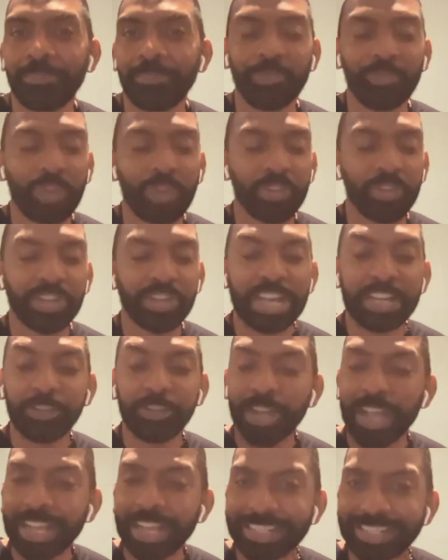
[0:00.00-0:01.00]
My father died
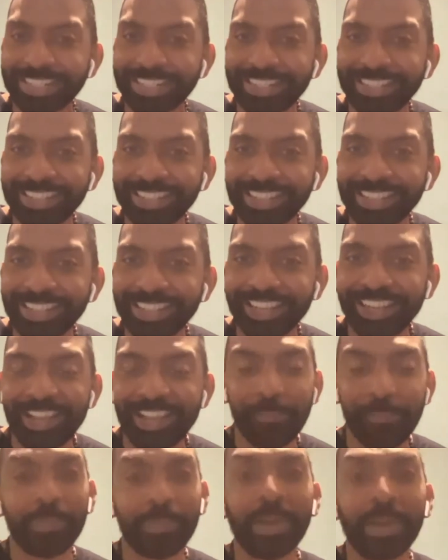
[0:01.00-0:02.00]
tragically,
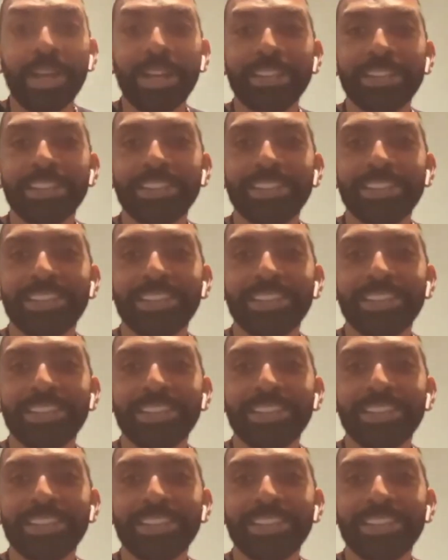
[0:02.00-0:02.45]
but